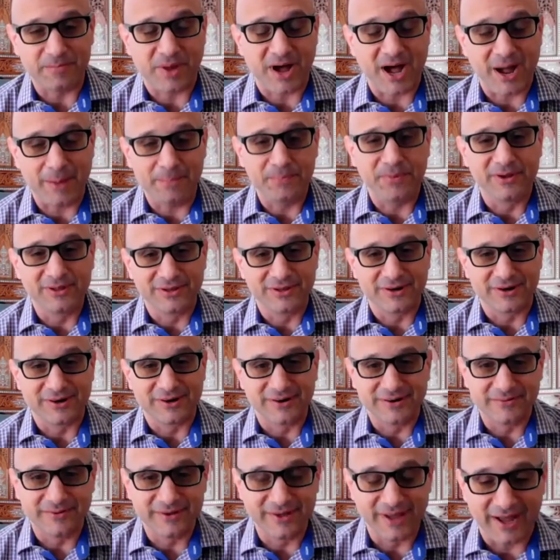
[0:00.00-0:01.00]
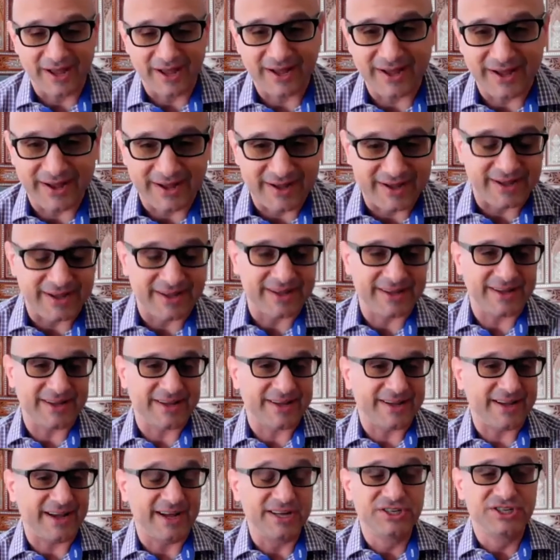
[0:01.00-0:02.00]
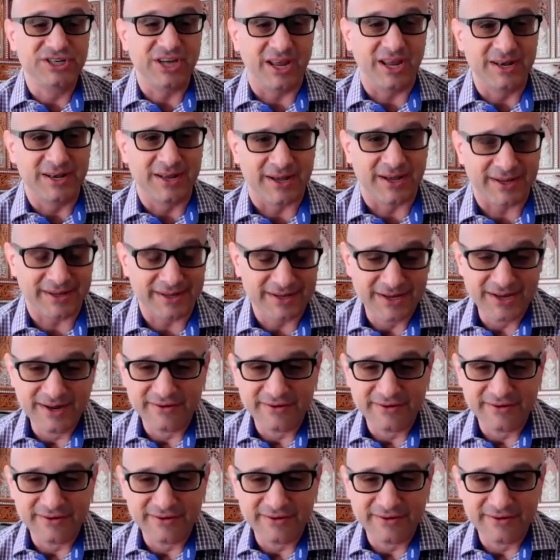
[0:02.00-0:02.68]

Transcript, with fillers: popular uh, uh, uh, agenda